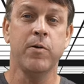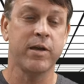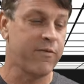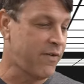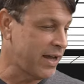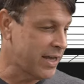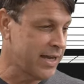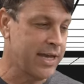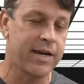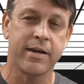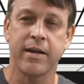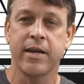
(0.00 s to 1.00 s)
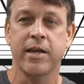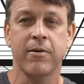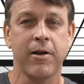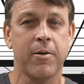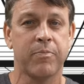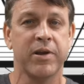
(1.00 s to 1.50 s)
If I can get it in here,
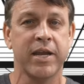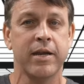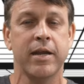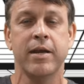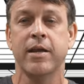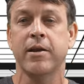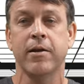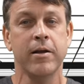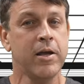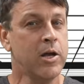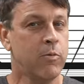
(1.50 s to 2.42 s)
I'll bring it in here.